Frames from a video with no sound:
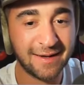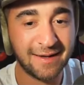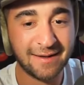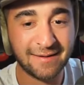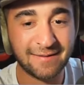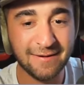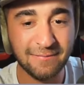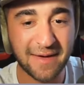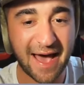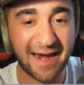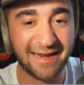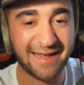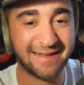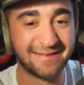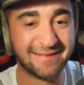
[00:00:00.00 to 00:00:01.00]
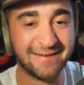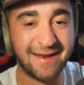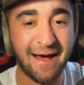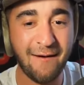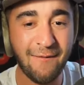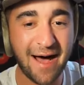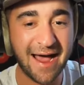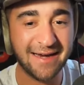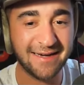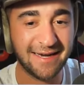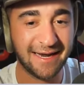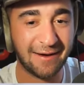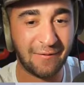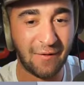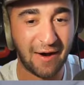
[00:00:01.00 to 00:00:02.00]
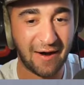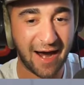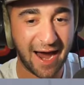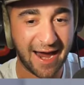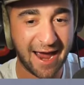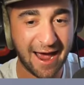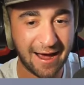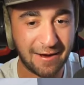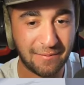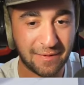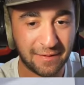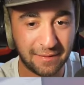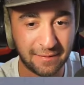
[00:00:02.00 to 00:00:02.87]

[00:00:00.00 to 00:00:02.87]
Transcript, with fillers: Tim has no idea where I am.